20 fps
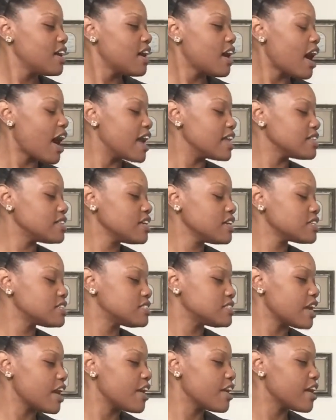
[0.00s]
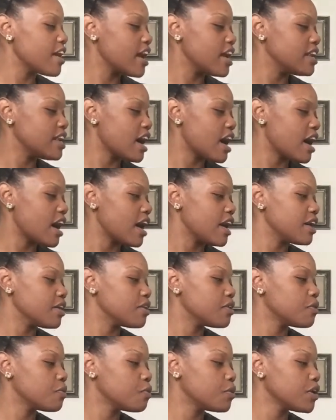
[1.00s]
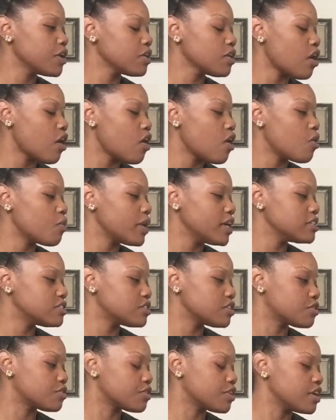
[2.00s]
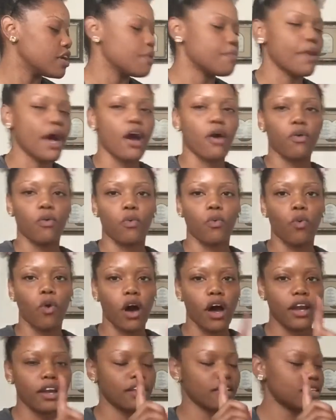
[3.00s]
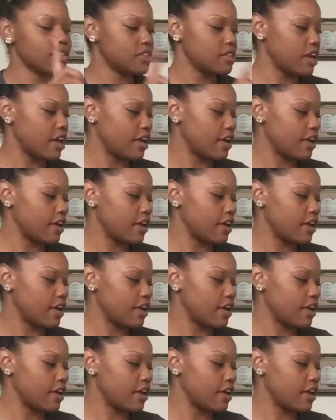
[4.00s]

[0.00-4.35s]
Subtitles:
I think Sarah and I will always agree about one thing.